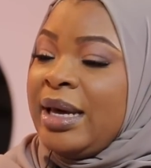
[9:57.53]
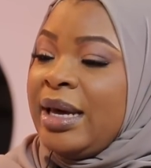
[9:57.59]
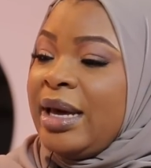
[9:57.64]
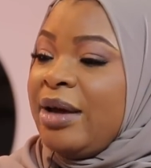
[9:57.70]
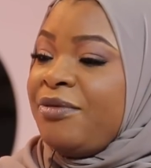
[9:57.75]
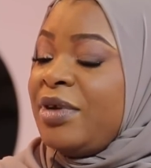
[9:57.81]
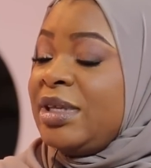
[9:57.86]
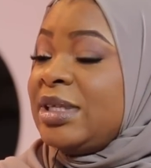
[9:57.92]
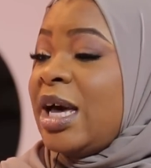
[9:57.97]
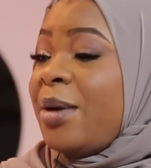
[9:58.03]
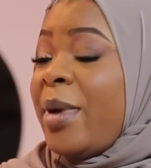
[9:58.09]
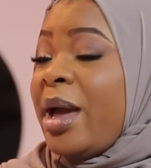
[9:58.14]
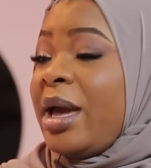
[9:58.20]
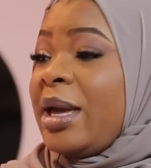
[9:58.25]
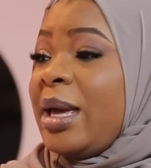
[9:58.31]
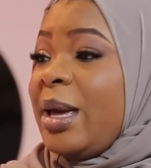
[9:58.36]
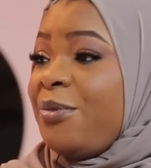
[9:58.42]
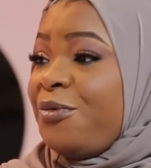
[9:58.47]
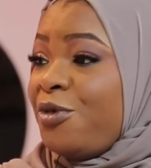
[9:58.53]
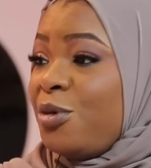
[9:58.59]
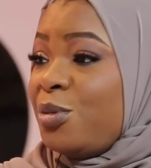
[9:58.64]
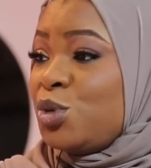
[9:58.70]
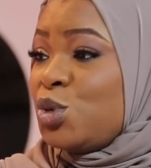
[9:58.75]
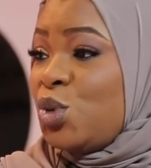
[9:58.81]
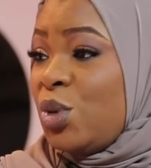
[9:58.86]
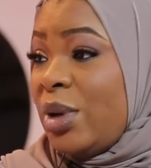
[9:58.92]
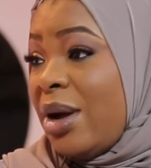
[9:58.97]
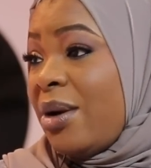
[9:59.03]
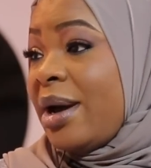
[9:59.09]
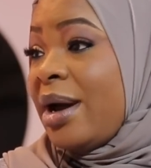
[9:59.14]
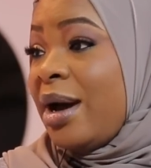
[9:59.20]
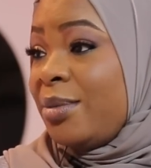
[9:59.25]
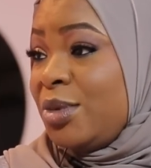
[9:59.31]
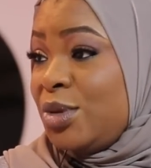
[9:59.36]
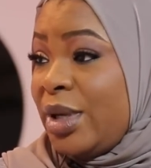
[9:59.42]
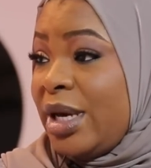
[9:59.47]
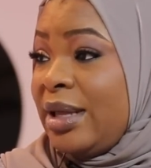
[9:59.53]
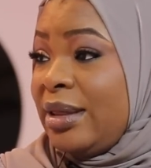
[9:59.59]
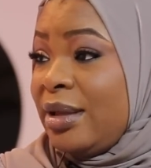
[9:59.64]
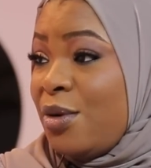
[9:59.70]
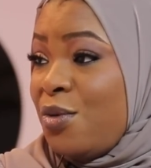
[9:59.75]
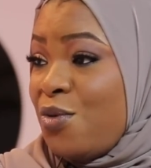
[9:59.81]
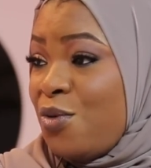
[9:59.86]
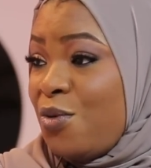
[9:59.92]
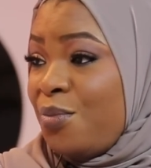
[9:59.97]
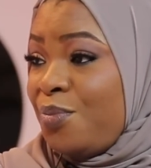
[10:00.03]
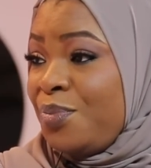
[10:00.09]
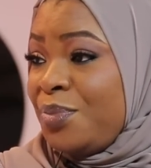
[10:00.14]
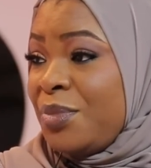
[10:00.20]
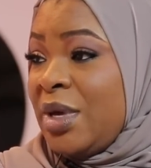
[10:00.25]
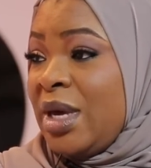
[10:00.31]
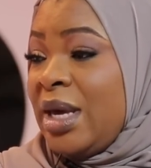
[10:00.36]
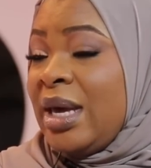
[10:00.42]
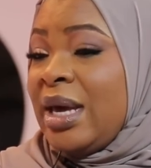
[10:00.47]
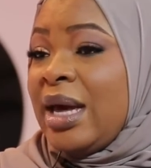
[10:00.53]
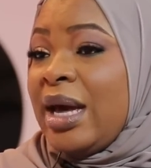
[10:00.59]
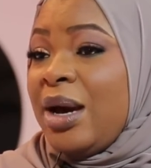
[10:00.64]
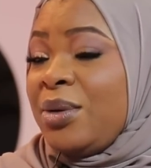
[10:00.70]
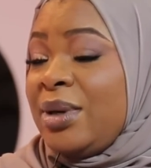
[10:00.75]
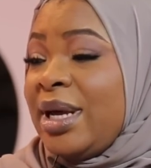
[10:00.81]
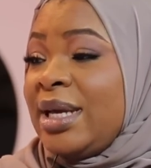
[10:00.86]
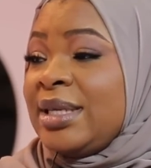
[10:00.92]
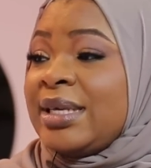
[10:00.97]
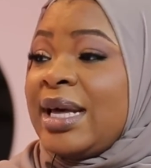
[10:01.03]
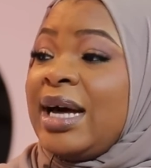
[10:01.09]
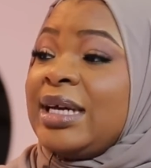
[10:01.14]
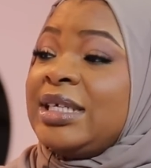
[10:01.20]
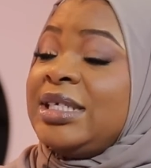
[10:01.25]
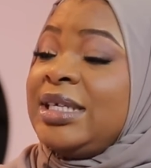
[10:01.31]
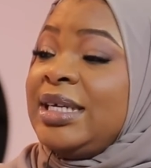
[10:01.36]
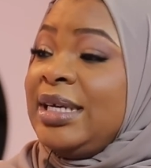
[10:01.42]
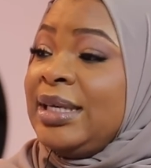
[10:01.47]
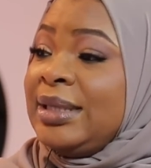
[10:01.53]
every time I came from school, I'll come to her in the room. I would ask, has she